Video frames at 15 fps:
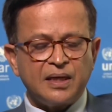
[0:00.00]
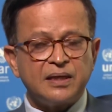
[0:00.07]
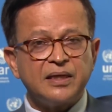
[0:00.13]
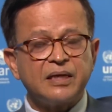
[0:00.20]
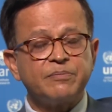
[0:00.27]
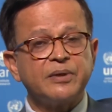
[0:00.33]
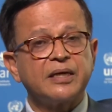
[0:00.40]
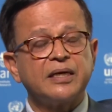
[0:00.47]

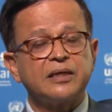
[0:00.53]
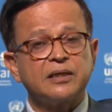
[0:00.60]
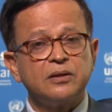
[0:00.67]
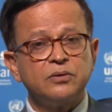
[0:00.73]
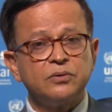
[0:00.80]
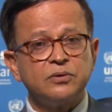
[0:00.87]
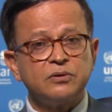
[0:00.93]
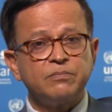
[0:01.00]
let me
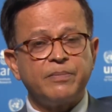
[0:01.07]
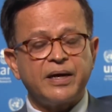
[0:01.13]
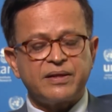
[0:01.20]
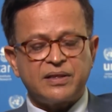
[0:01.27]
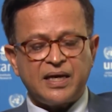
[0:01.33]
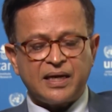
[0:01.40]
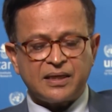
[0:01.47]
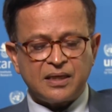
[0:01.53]
conclude by
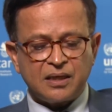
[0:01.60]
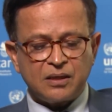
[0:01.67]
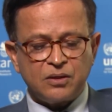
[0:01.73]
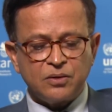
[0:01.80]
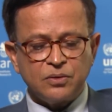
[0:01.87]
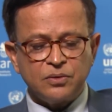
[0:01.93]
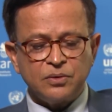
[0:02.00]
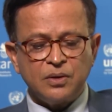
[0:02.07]
thanking
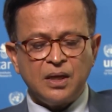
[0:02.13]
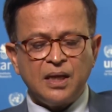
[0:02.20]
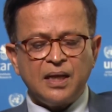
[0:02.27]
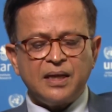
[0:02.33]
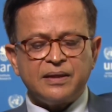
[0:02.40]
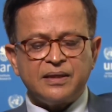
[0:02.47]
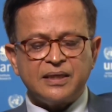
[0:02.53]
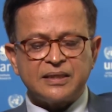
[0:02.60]
you,
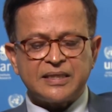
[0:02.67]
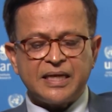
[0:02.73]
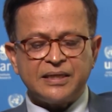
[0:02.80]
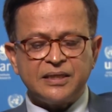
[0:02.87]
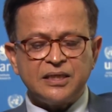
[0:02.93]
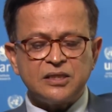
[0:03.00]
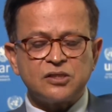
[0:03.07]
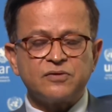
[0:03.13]
the
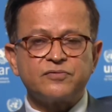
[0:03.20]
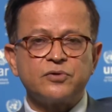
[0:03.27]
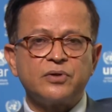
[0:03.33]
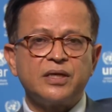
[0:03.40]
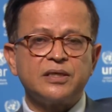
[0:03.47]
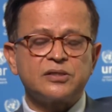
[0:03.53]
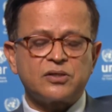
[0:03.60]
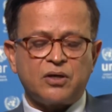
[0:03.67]
attendees of
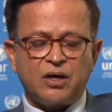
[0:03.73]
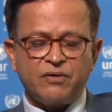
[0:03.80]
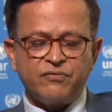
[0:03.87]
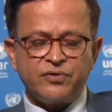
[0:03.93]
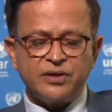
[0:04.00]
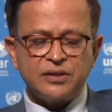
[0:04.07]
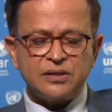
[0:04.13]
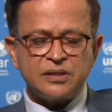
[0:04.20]
today's
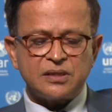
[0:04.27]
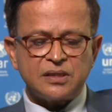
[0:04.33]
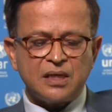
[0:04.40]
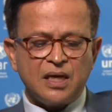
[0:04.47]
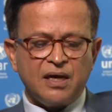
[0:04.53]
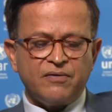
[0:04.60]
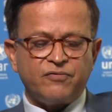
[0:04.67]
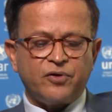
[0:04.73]
conference,
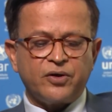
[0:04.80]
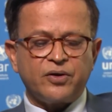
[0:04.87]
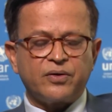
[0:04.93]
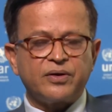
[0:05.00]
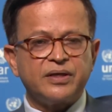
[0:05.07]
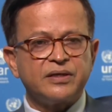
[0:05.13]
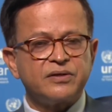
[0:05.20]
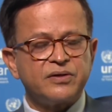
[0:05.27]
for your
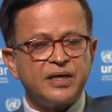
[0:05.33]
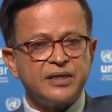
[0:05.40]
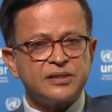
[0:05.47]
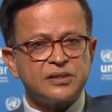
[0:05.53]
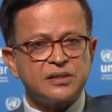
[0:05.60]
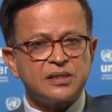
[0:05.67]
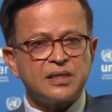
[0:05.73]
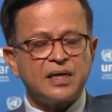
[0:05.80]

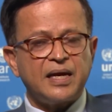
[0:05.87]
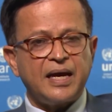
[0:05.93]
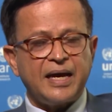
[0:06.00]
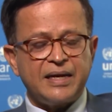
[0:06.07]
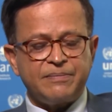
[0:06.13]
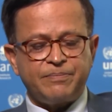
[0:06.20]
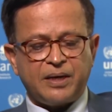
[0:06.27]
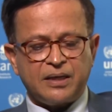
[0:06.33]
interest
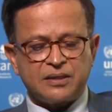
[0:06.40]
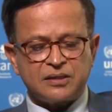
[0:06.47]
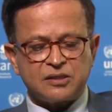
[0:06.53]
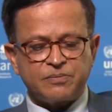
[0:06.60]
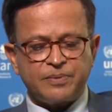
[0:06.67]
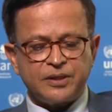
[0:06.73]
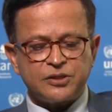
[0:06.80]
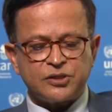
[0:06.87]
and
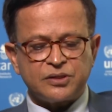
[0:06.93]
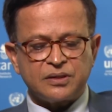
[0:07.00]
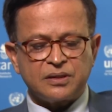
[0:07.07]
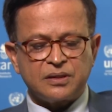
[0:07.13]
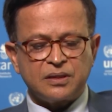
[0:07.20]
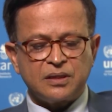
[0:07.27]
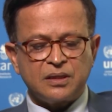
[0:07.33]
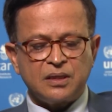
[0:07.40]
participation.
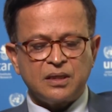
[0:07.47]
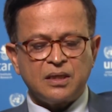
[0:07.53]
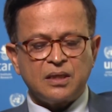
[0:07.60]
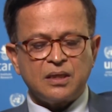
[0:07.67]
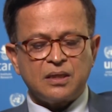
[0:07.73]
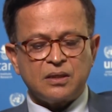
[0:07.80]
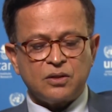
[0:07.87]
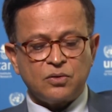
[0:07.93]

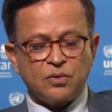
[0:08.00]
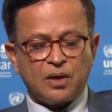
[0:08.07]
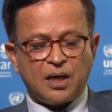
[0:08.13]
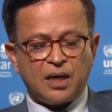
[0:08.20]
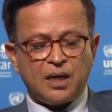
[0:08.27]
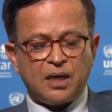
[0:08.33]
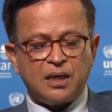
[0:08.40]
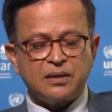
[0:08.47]
You
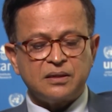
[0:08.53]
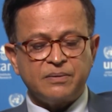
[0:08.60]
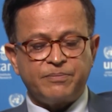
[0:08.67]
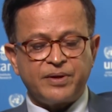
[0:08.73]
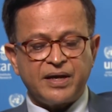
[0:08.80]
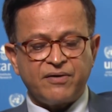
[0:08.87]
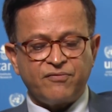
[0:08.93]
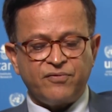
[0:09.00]
are the
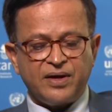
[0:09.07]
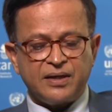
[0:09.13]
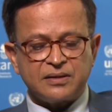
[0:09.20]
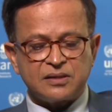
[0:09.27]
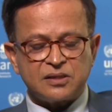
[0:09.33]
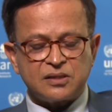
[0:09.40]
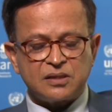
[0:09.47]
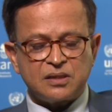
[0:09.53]
brave
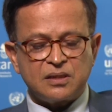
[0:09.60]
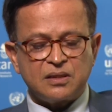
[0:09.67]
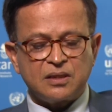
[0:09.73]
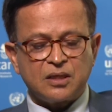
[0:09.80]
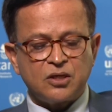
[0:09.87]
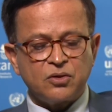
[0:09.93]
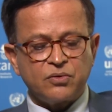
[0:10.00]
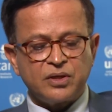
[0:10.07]
ones, the
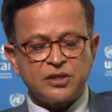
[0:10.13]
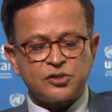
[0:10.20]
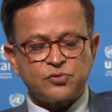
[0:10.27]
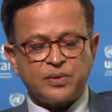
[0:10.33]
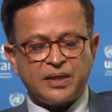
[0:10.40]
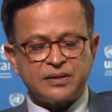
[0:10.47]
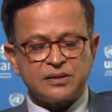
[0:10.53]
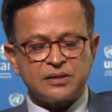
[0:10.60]
curious
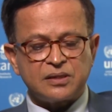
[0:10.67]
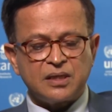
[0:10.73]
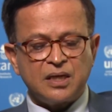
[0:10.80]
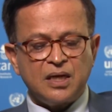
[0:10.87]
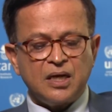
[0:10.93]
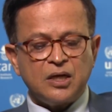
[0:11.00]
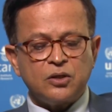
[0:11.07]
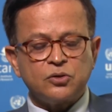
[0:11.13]
ones,
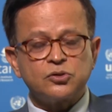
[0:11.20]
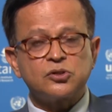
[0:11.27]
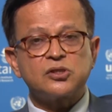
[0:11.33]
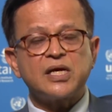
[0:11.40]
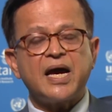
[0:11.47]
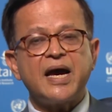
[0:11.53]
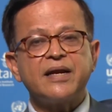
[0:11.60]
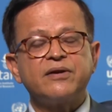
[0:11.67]
who
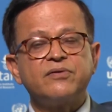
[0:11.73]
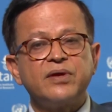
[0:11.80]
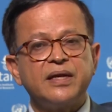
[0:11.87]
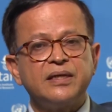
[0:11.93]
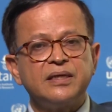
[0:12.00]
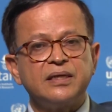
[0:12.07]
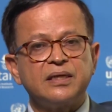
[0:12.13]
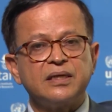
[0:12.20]
stand
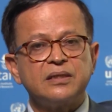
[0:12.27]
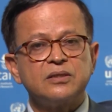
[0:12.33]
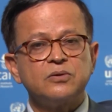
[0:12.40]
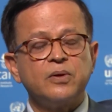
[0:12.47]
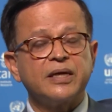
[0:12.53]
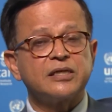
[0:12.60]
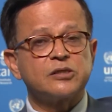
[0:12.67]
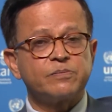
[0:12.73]
ready to
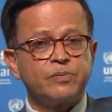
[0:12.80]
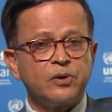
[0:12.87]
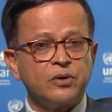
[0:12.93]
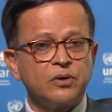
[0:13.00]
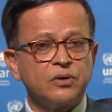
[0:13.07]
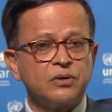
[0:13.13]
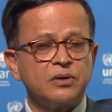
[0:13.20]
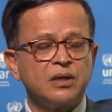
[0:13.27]

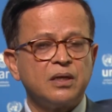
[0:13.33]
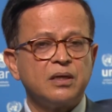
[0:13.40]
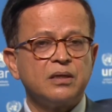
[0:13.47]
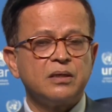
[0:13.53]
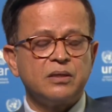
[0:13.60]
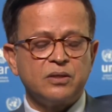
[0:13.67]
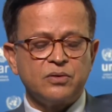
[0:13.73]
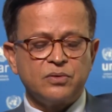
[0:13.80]
explore
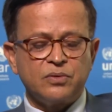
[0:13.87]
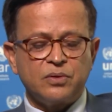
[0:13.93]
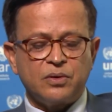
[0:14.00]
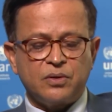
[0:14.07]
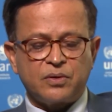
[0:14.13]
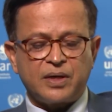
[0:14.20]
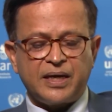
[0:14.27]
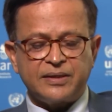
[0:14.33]
new
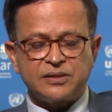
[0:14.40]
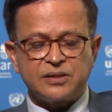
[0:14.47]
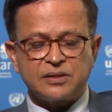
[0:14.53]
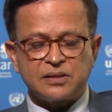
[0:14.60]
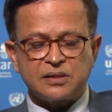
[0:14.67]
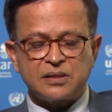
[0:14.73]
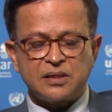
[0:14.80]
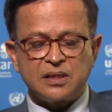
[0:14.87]

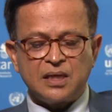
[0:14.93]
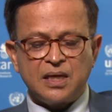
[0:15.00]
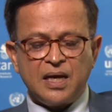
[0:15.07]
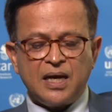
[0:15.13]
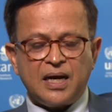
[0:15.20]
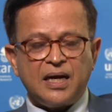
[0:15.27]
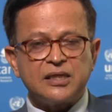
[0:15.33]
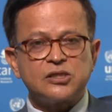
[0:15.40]
horizons.
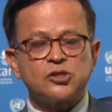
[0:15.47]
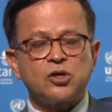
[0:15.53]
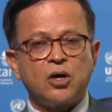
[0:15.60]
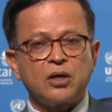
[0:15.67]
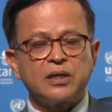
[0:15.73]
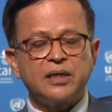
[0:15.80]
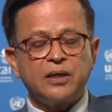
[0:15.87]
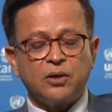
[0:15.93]
I
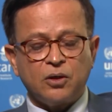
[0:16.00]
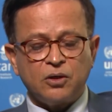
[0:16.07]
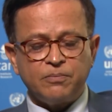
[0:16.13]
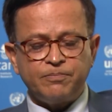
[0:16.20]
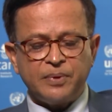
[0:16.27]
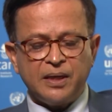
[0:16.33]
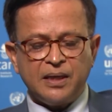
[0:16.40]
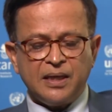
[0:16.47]
strongly
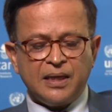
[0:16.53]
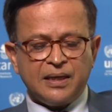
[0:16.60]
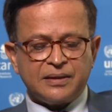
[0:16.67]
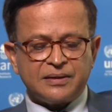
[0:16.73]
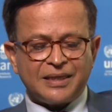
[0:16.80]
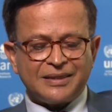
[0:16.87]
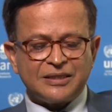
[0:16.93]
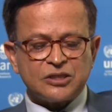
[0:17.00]
hope
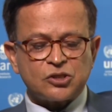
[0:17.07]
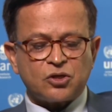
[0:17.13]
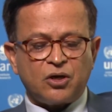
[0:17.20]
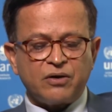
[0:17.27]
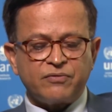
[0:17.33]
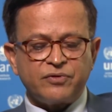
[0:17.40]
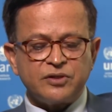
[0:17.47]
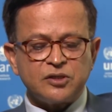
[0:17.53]
that this
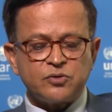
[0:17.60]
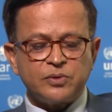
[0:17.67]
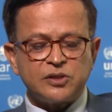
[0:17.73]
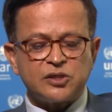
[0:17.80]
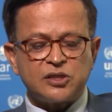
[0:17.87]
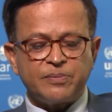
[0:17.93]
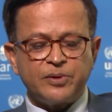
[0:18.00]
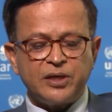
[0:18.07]
conference will
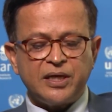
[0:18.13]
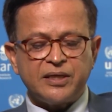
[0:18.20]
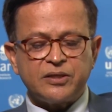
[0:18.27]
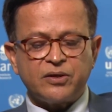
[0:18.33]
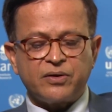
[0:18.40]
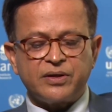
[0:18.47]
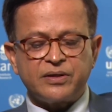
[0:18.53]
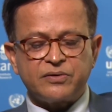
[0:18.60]
stimulate
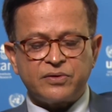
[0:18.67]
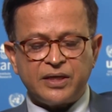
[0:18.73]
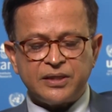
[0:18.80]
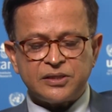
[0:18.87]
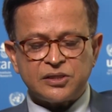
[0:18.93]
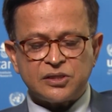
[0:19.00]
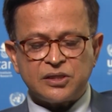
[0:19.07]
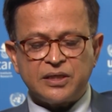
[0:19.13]
your
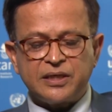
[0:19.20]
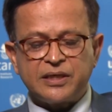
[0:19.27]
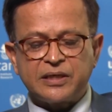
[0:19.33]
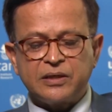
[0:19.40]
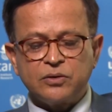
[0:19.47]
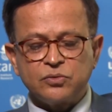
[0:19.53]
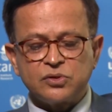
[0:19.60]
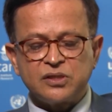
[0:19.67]
interest in
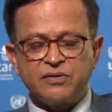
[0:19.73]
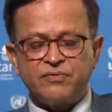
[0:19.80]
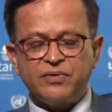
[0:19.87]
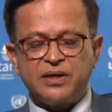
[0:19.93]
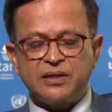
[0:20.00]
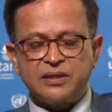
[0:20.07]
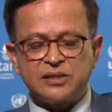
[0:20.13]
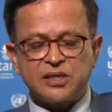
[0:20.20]
inclusive
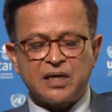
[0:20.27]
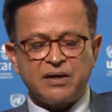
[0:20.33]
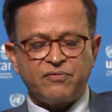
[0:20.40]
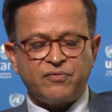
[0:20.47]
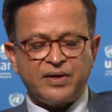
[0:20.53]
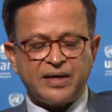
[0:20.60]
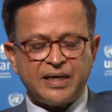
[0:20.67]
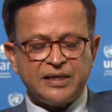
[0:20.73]
digital
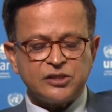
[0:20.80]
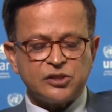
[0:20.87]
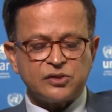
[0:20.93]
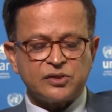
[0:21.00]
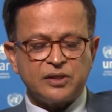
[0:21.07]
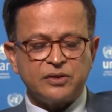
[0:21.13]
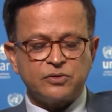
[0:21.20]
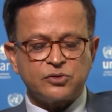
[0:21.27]
financial
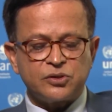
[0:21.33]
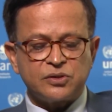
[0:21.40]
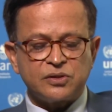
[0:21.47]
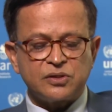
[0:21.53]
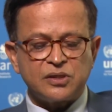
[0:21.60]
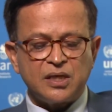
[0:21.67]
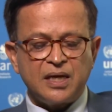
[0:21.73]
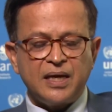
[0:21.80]

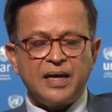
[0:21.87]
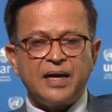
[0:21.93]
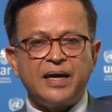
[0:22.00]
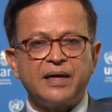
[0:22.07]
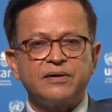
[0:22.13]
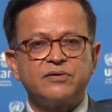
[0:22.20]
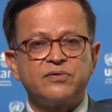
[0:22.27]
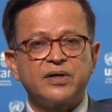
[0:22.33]
solutions
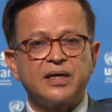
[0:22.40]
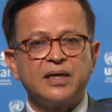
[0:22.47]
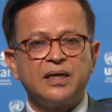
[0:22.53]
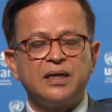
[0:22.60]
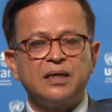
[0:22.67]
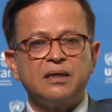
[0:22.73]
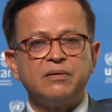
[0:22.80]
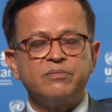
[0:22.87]
and
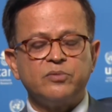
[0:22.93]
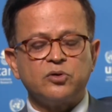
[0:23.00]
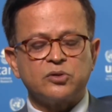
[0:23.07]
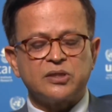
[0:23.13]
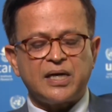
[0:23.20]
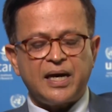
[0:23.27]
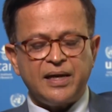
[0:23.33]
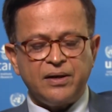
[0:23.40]
trigger more
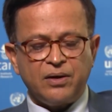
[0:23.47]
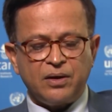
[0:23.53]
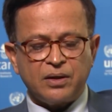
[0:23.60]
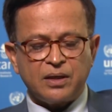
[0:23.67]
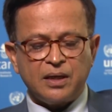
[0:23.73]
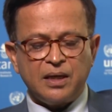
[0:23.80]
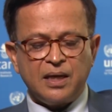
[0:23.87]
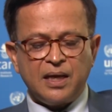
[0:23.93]

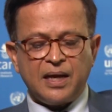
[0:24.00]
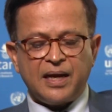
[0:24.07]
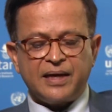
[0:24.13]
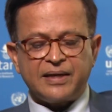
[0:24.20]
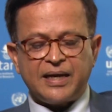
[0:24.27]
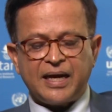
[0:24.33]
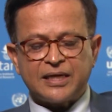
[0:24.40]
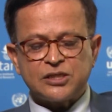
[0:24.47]
dialogue
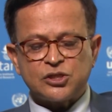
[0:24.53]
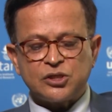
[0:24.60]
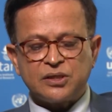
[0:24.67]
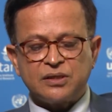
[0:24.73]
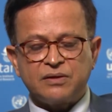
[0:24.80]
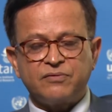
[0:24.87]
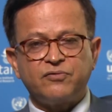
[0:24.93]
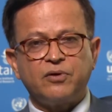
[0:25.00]
and
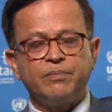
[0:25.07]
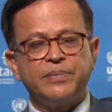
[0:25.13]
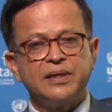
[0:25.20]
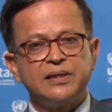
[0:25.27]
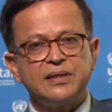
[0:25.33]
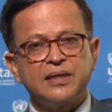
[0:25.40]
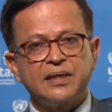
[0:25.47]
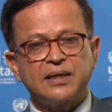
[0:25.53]
action for
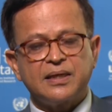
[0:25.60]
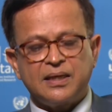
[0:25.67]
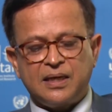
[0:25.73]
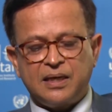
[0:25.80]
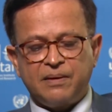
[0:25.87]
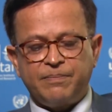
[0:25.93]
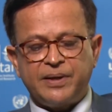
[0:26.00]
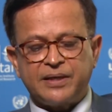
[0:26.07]
building
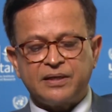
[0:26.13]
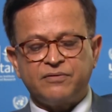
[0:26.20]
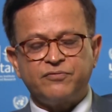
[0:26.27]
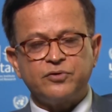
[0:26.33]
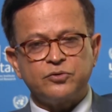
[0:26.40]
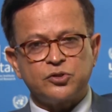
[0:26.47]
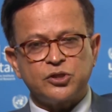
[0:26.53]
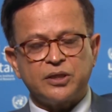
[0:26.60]
a better
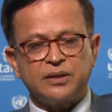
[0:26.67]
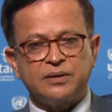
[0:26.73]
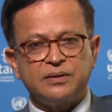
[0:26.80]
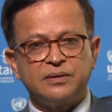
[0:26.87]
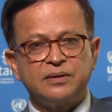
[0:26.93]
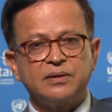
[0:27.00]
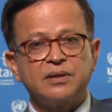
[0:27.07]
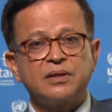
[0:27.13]
future.
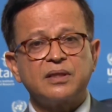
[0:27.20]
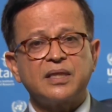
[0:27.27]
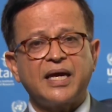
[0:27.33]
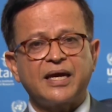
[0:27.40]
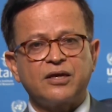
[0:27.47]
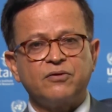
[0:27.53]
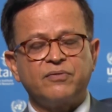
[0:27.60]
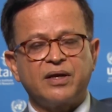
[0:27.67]

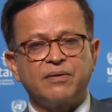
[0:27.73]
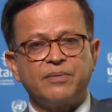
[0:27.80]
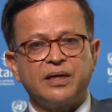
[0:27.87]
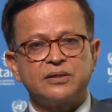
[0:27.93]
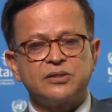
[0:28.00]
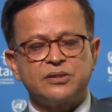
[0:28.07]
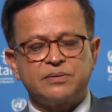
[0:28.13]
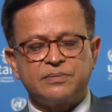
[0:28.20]
Thank you very
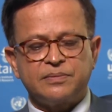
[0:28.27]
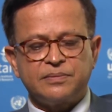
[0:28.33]
much.